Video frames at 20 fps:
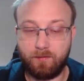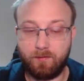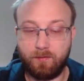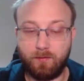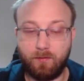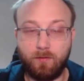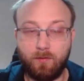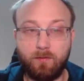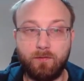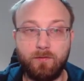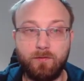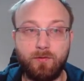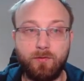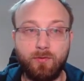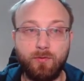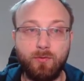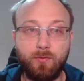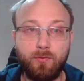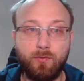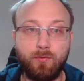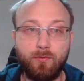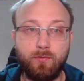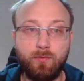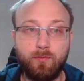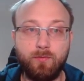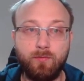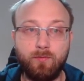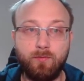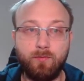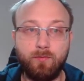solve to
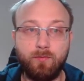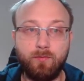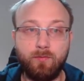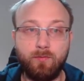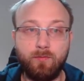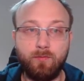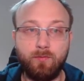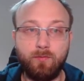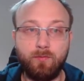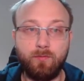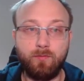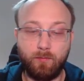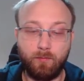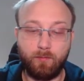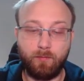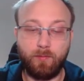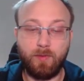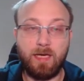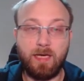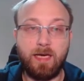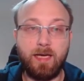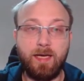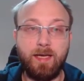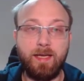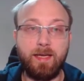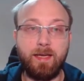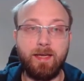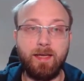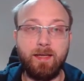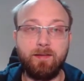
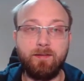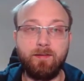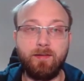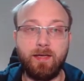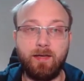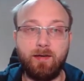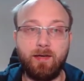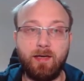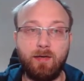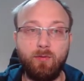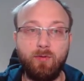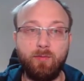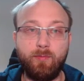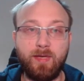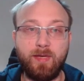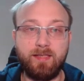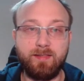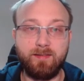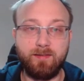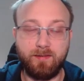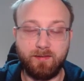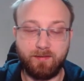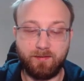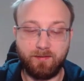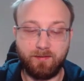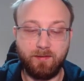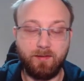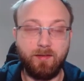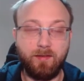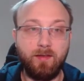pi, and yeah, I will pass
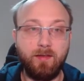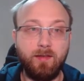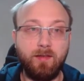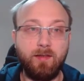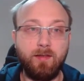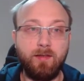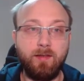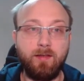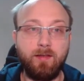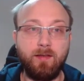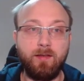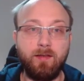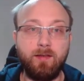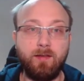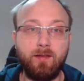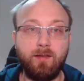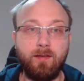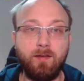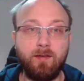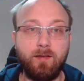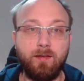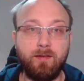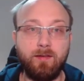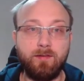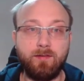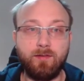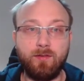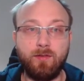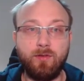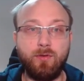this.
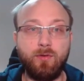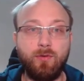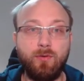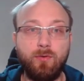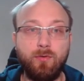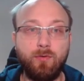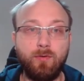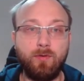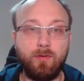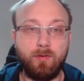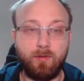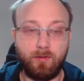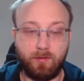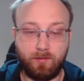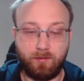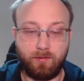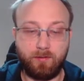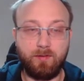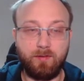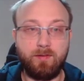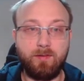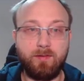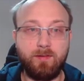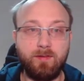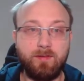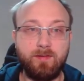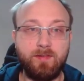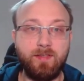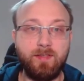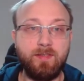So
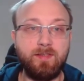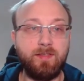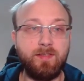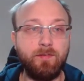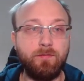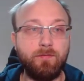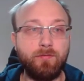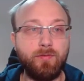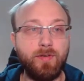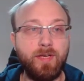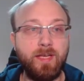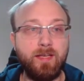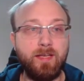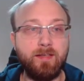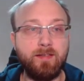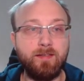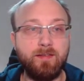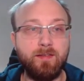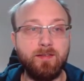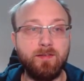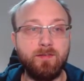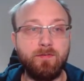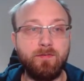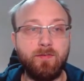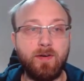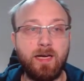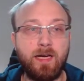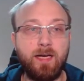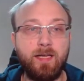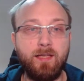cc3 is this
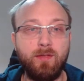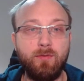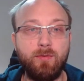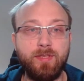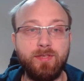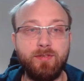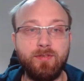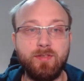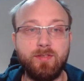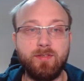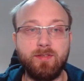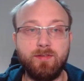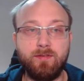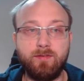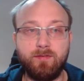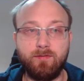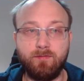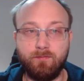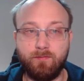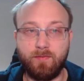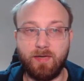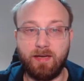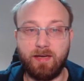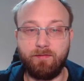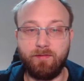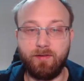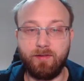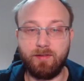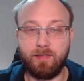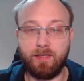file which is
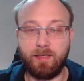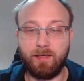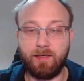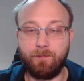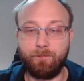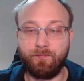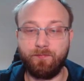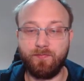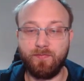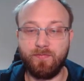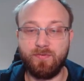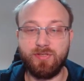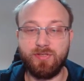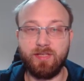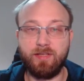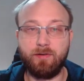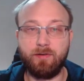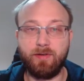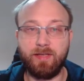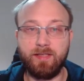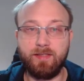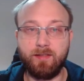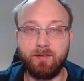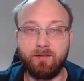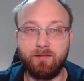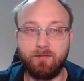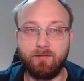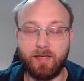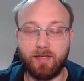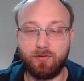having the
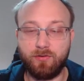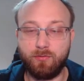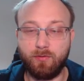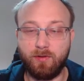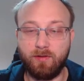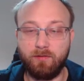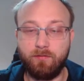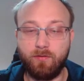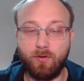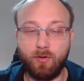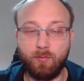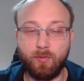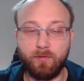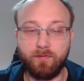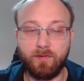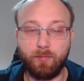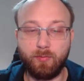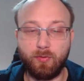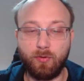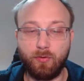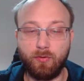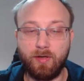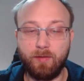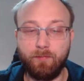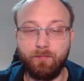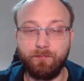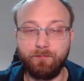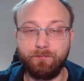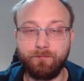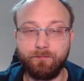generated textual form of the
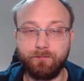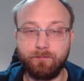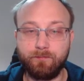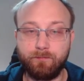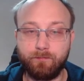program.